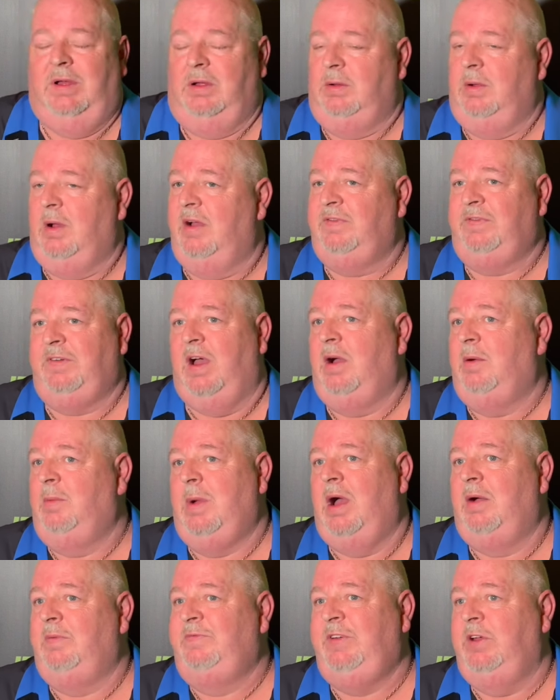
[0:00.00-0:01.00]
am I'm,
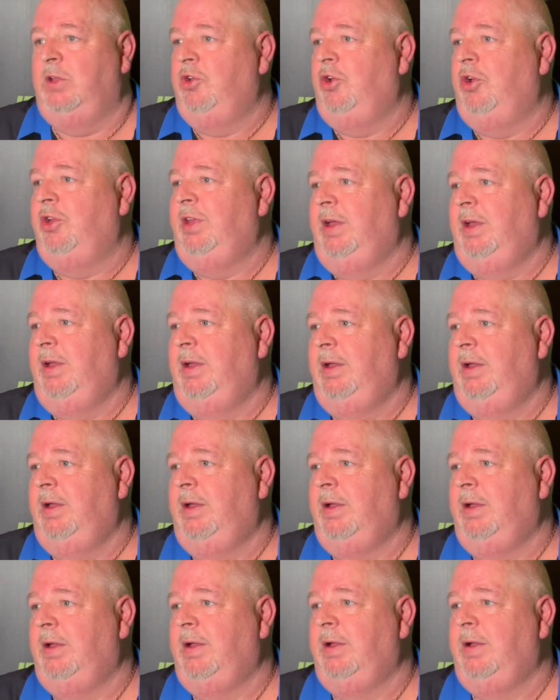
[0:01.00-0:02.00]
I'm feeling good.
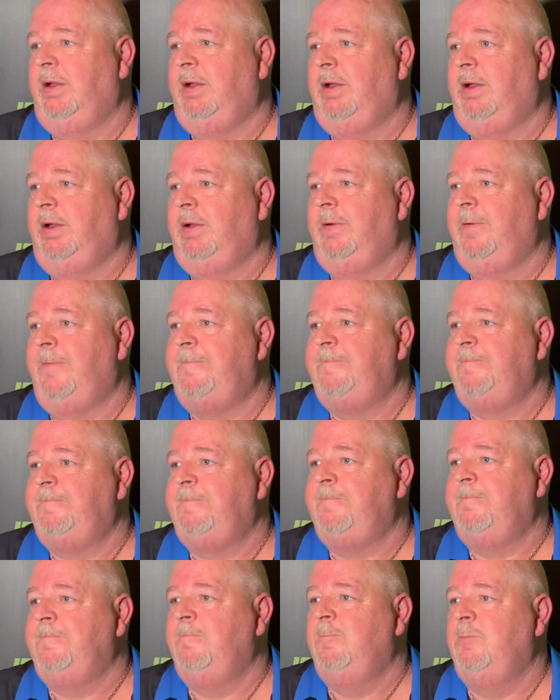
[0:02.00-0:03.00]
For your
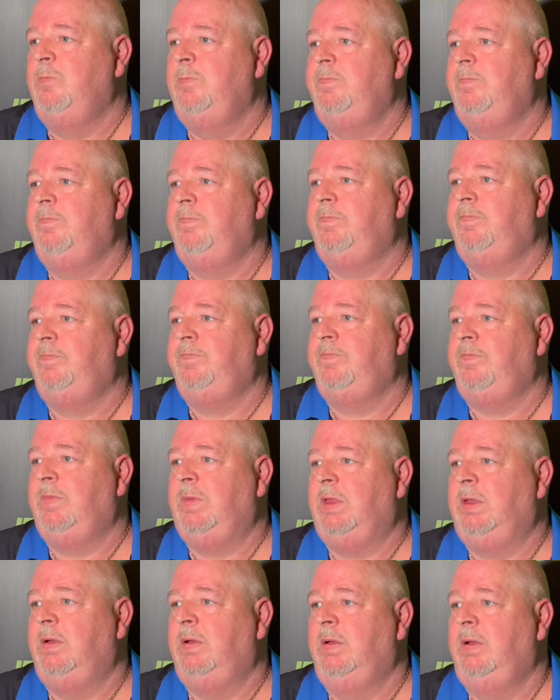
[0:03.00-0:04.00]
standards, it's been a
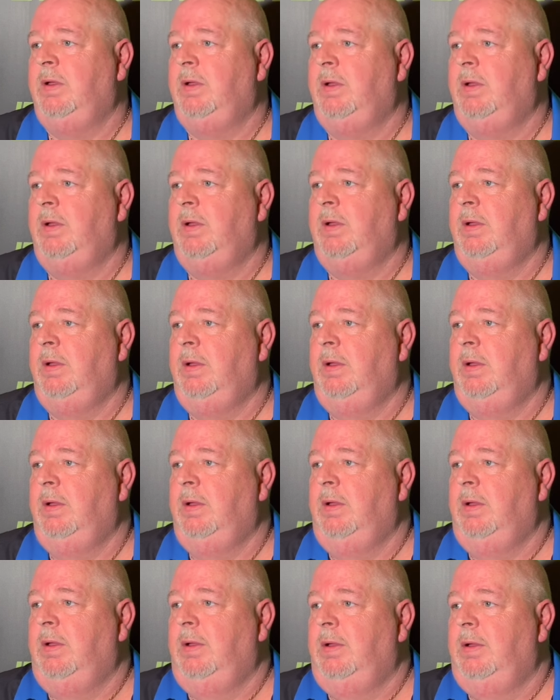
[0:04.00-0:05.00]
difficult 12
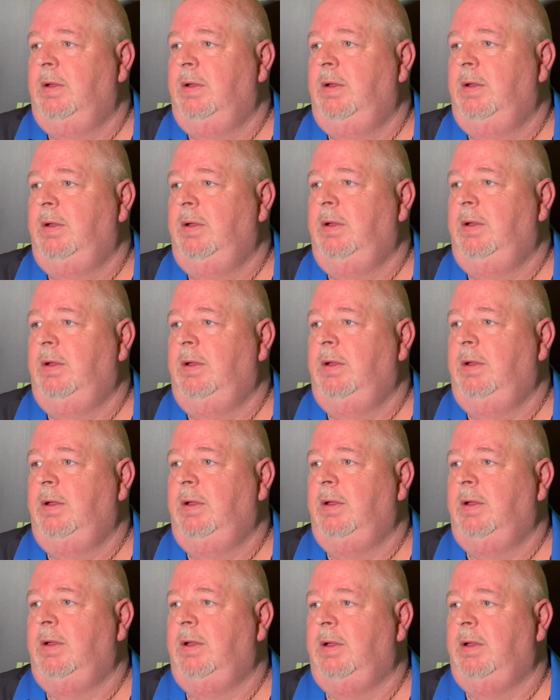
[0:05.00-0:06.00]
months since
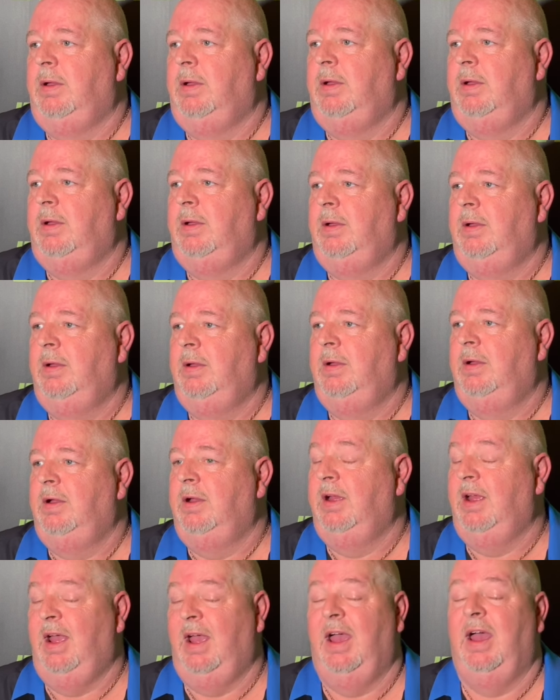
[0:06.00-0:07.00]
winning
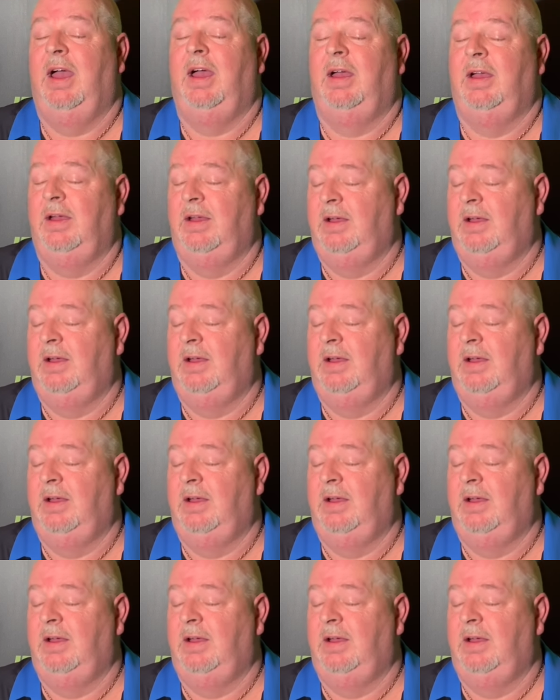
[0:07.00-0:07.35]
here. Yeah.